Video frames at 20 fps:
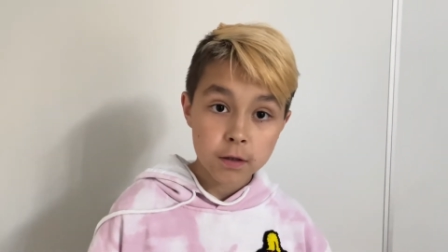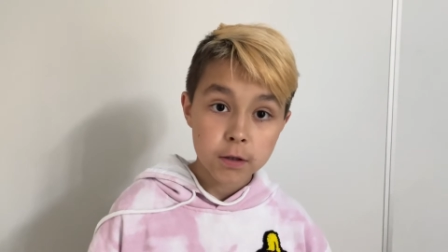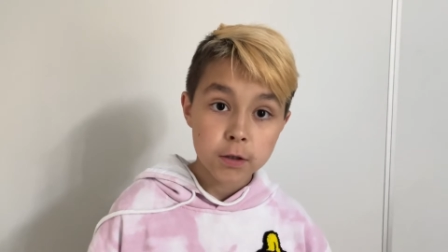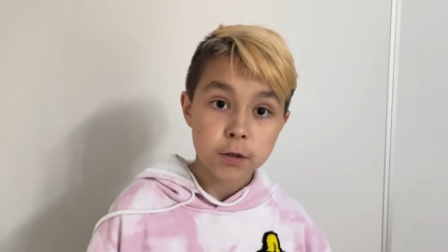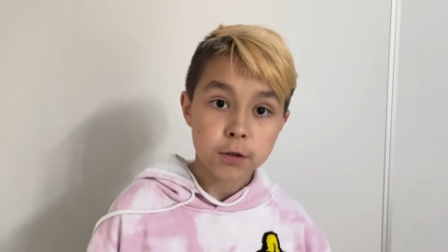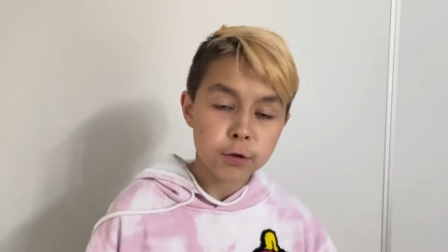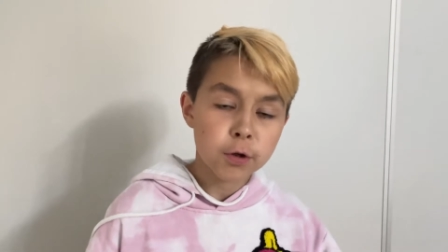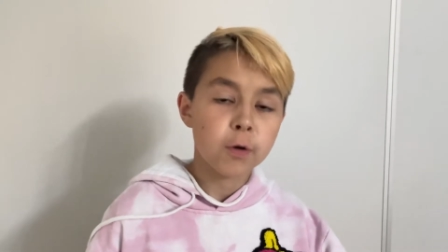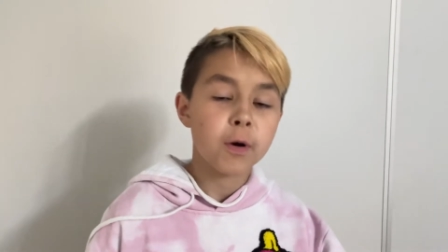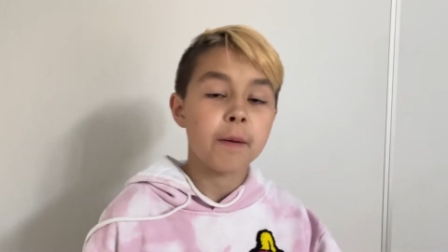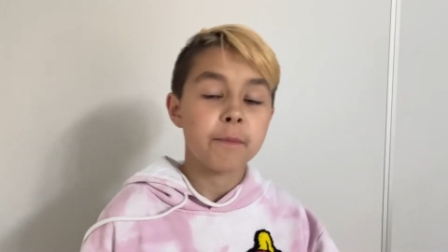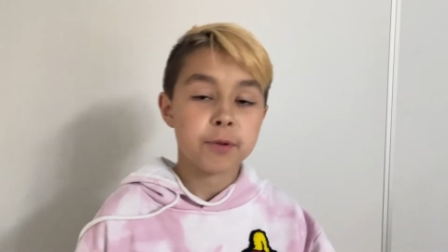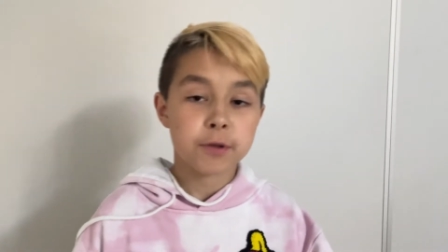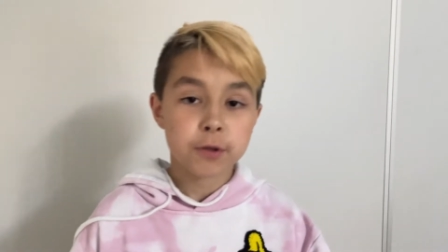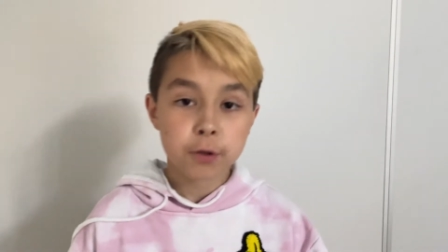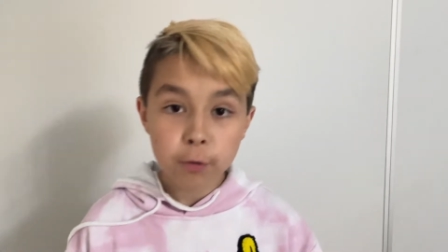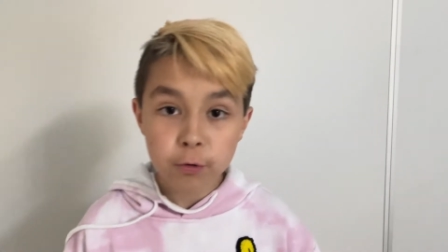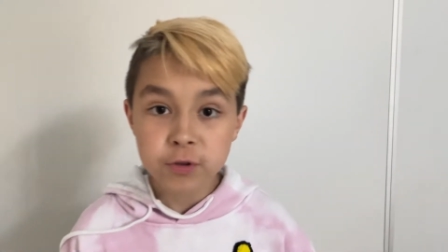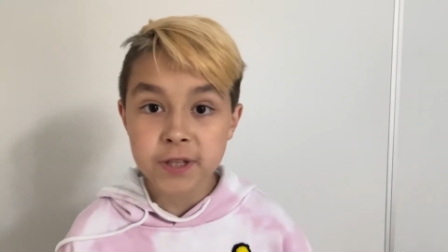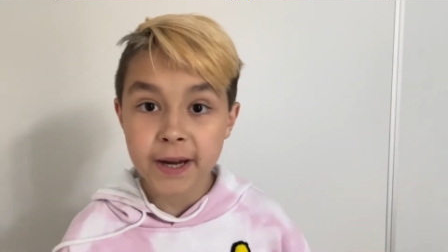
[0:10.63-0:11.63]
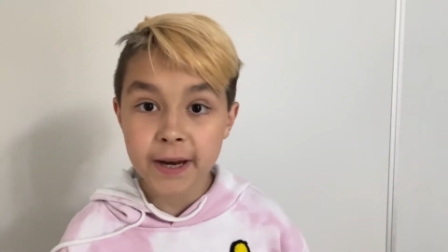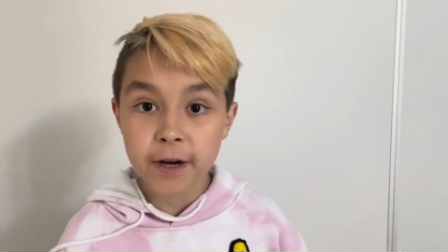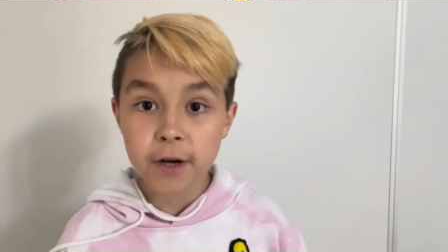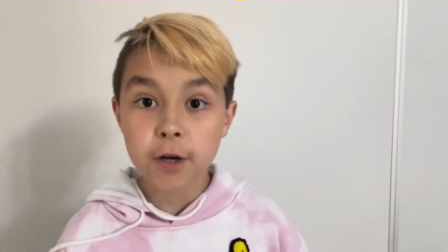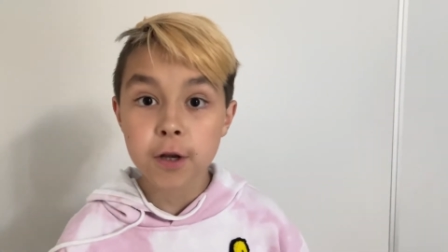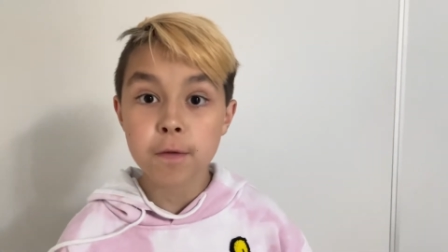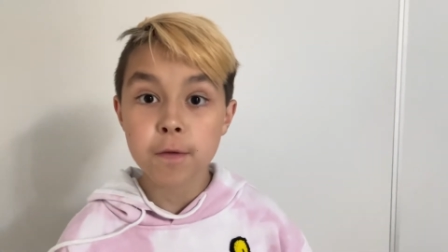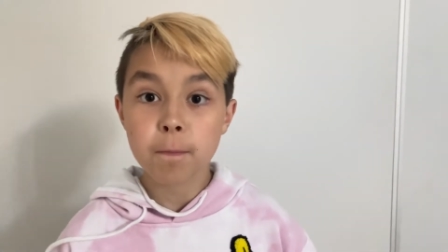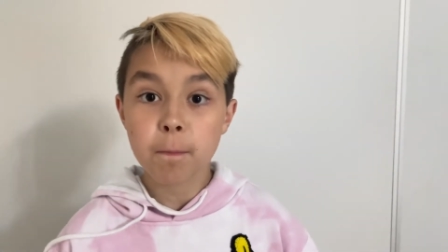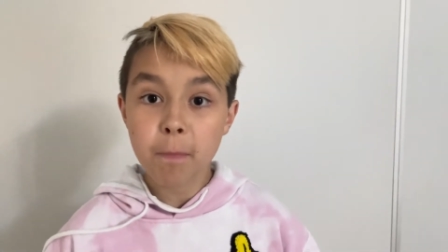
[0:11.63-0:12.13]
you know, I'm so
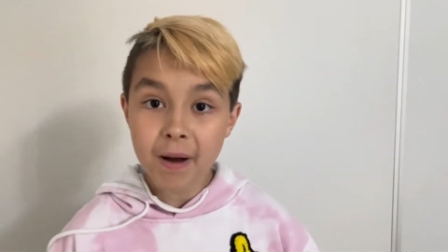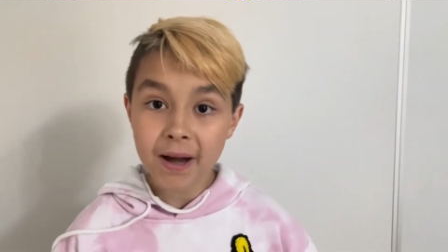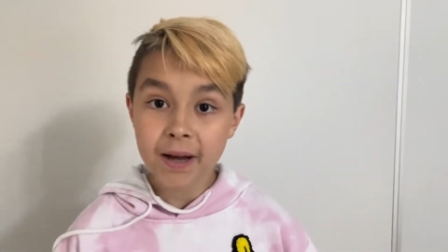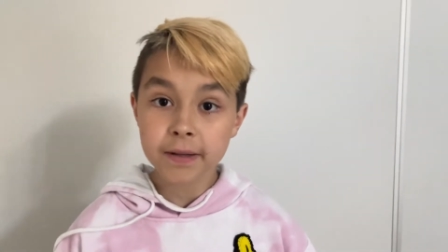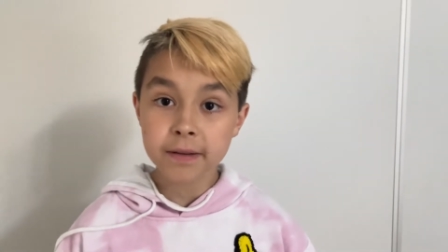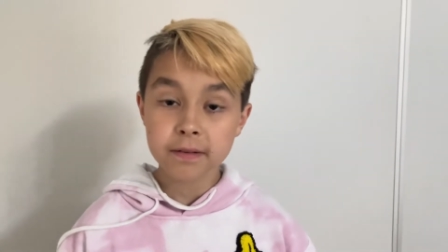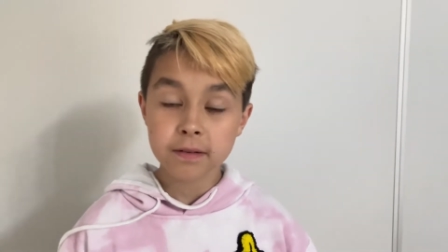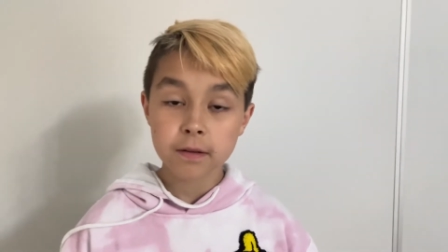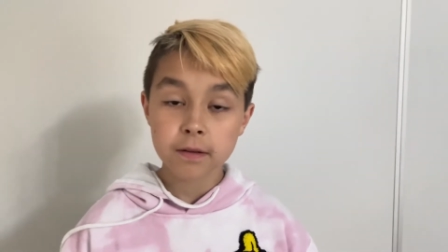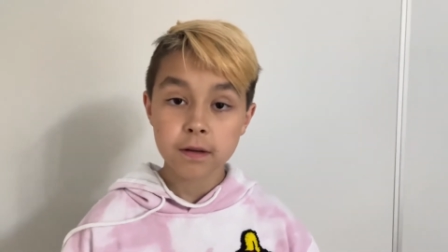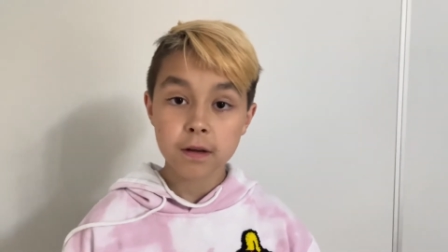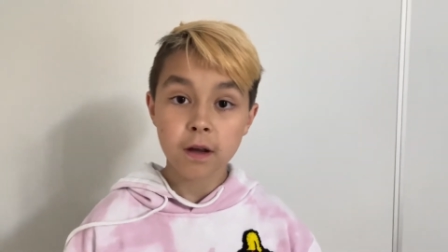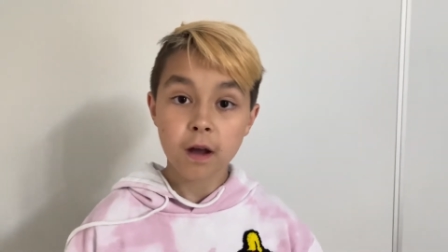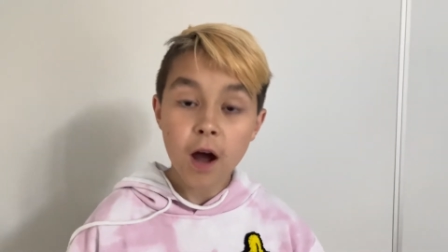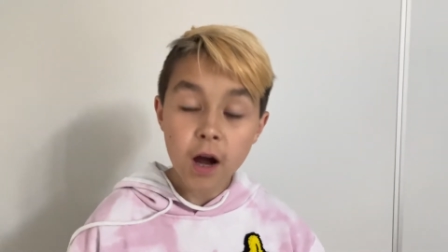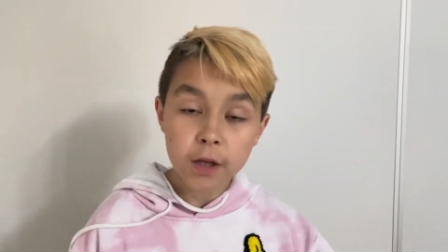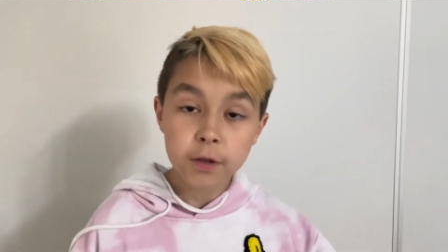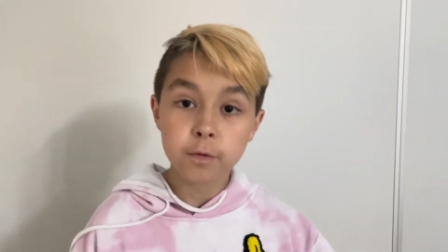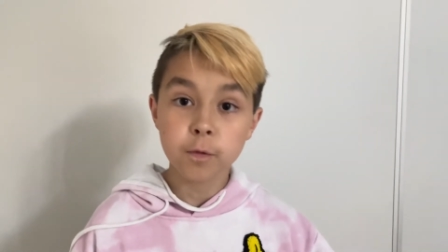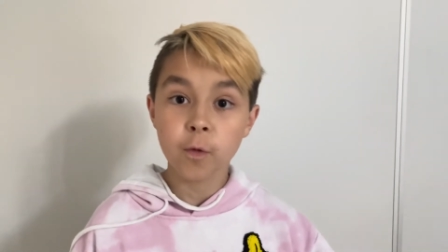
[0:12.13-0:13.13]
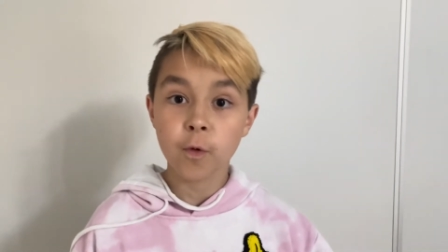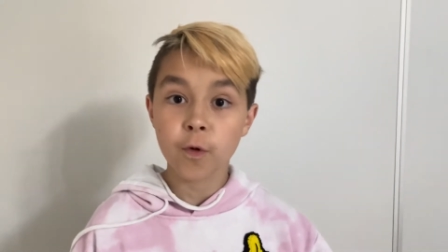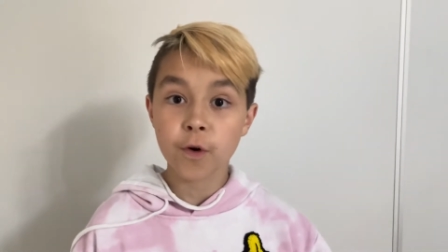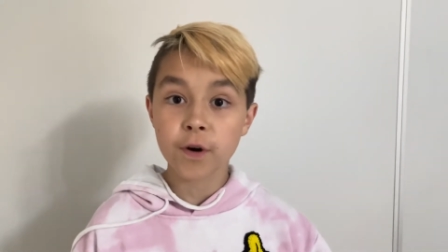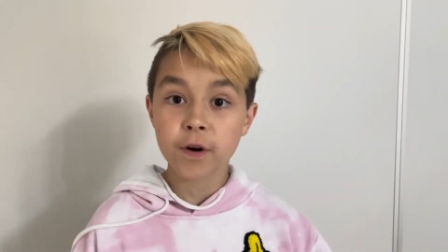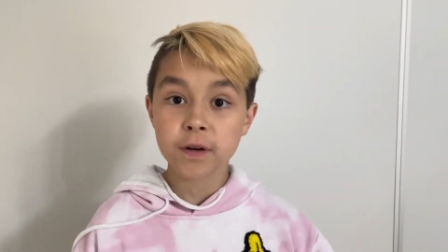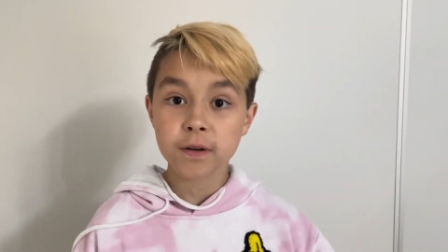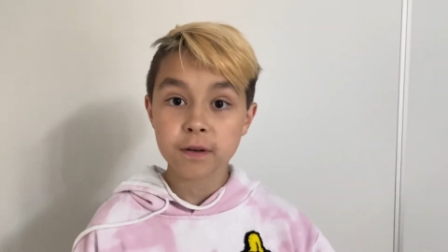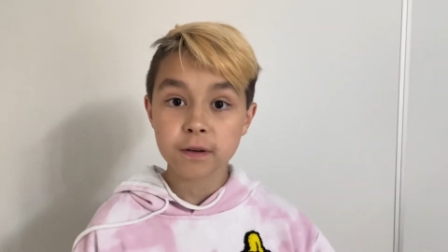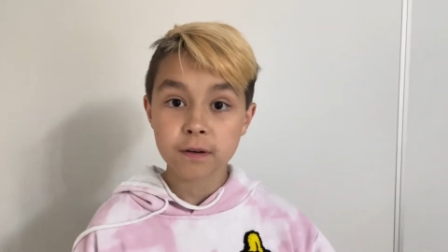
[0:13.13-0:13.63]
tired, but hard
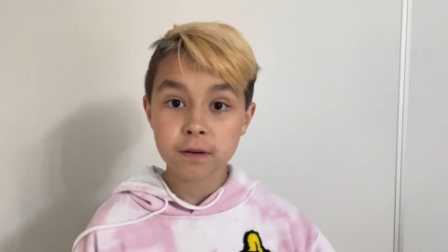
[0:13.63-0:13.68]
work